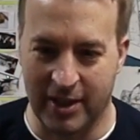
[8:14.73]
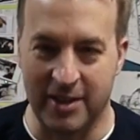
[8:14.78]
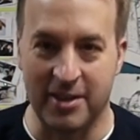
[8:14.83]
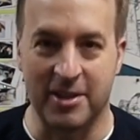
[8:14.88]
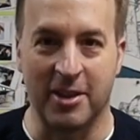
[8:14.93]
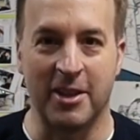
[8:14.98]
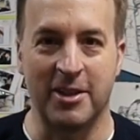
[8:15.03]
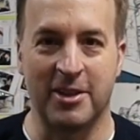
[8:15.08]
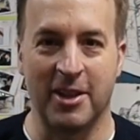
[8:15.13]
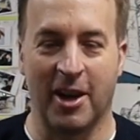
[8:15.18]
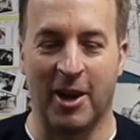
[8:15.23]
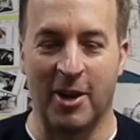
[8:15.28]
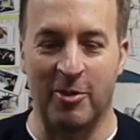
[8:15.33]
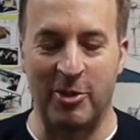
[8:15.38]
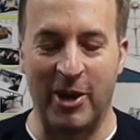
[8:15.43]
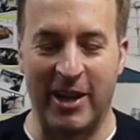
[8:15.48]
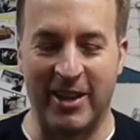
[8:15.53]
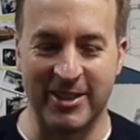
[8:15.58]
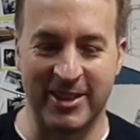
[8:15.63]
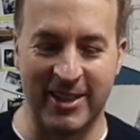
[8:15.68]
he's got his arm
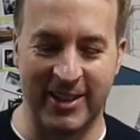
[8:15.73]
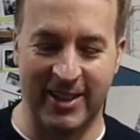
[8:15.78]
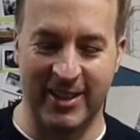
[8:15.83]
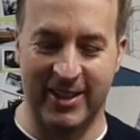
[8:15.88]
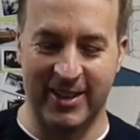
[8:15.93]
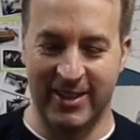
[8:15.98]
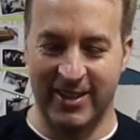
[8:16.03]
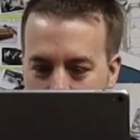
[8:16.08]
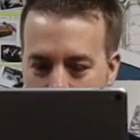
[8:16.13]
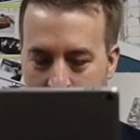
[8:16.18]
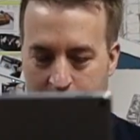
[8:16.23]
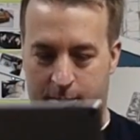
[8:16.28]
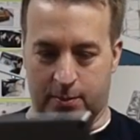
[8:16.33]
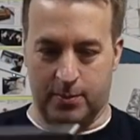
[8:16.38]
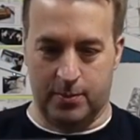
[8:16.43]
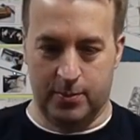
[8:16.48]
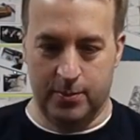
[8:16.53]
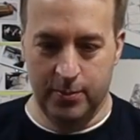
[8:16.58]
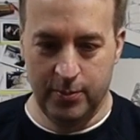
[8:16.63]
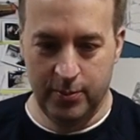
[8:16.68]
around her.
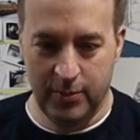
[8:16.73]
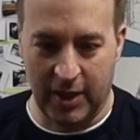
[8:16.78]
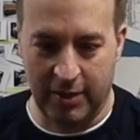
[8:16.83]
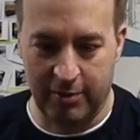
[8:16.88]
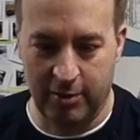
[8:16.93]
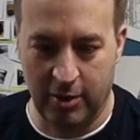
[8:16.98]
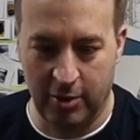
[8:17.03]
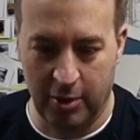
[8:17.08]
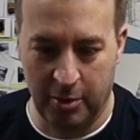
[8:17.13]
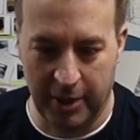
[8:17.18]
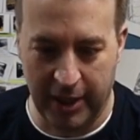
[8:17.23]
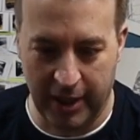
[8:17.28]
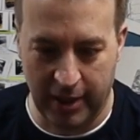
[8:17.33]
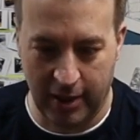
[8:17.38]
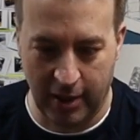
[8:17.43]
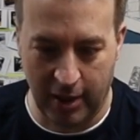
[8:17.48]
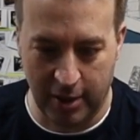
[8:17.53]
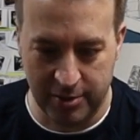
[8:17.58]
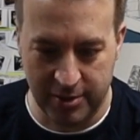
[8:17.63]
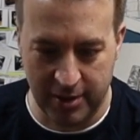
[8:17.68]
Have her a bit
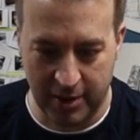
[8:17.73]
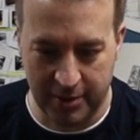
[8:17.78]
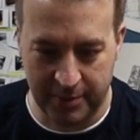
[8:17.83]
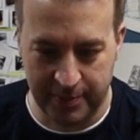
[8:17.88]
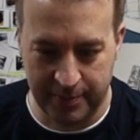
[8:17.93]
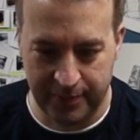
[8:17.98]
closer.